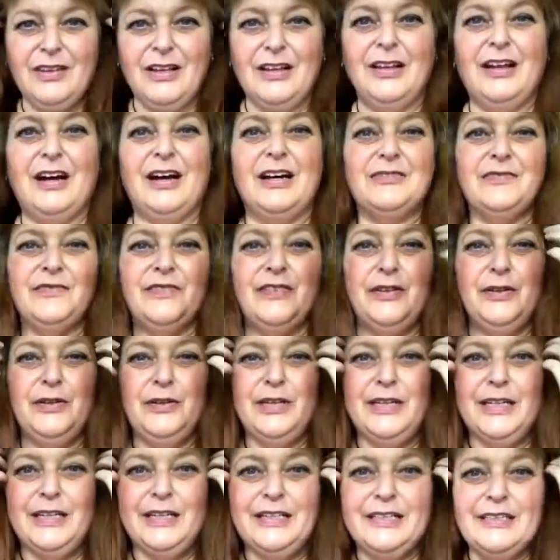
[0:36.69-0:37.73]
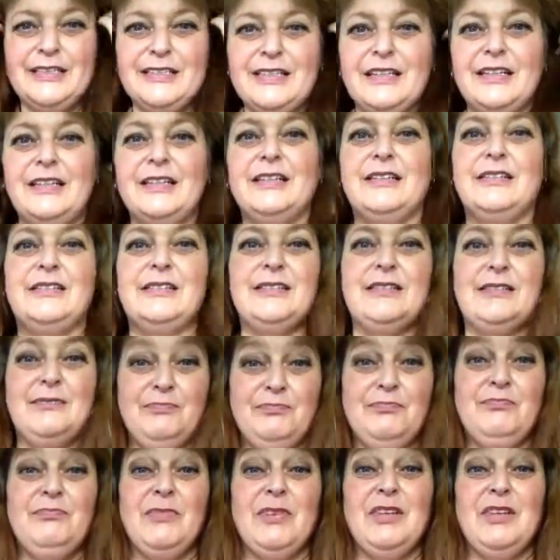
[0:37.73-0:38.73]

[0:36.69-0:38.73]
the last few years is